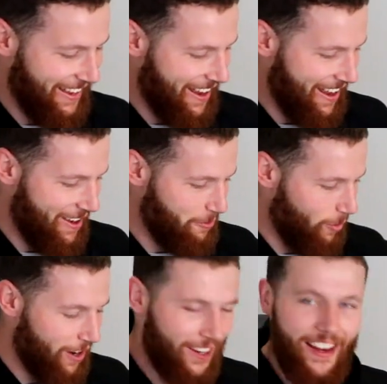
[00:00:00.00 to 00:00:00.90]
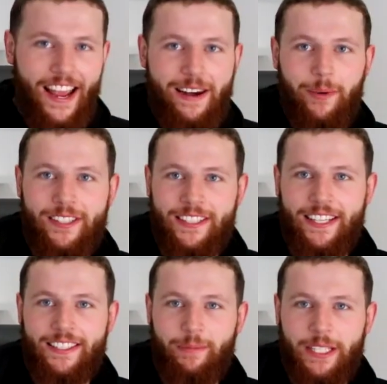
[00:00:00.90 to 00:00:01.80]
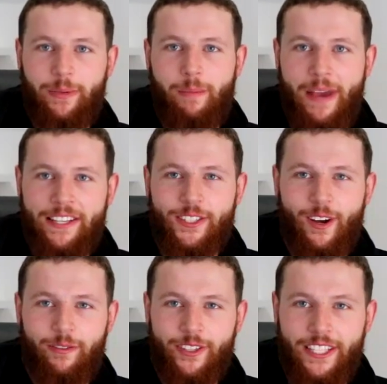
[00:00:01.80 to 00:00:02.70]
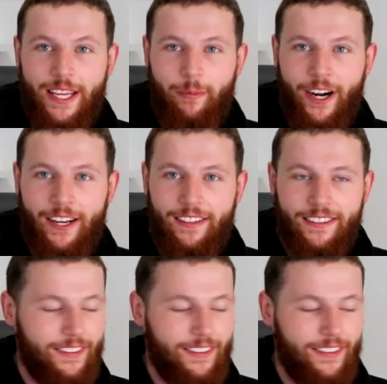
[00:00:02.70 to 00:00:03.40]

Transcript: uh, what kind of animal is this? It must be a mascot for a team, right?